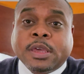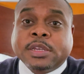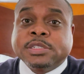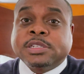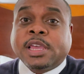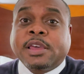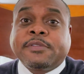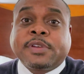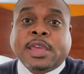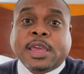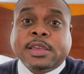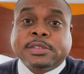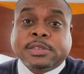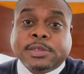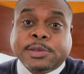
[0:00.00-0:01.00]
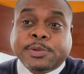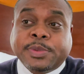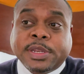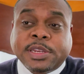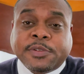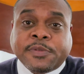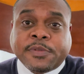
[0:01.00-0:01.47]
JFK is a little
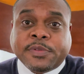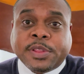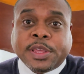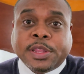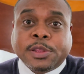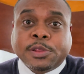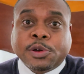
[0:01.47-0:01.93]
bit different than